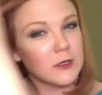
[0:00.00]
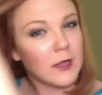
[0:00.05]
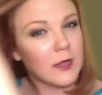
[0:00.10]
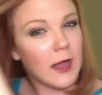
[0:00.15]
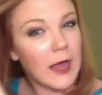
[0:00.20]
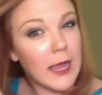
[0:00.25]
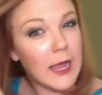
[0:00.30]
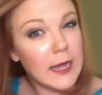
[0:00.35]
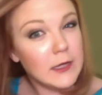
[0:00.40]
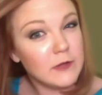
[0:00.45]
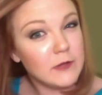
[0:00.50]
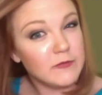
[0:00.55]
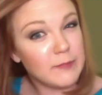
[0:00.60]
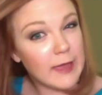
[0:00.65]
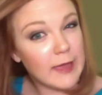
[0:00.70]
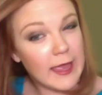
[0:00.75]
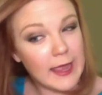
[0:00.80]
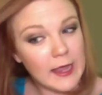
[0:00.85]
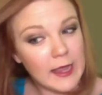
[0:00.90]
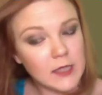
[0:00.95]
kind of
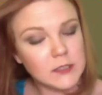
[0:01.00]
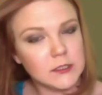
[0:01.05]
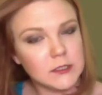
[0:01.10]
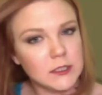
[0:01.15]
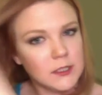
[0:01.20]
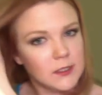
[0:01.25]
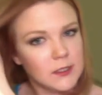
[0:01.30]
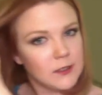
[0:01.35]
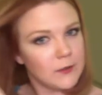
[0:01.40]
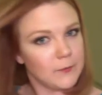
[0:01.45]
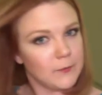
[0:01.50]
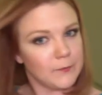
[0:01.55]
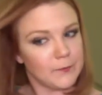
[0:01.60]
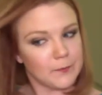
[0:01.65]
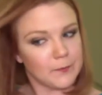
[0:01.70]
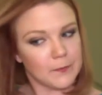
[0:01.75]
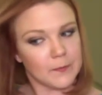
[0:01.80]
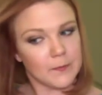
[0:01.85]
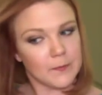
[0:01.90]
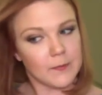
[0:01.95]
bangs,
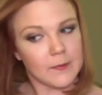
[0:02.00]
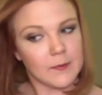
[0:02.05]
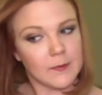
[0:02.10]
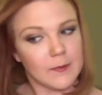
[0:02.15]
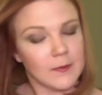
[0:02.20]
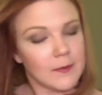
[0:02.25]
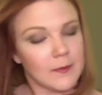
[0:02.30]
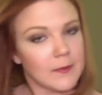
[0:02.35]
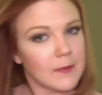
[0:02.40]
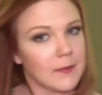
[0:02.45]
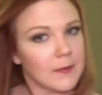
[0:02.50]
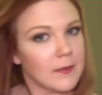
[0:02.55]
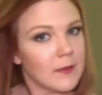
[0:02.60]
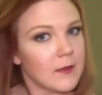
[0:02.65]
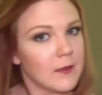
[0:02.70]
to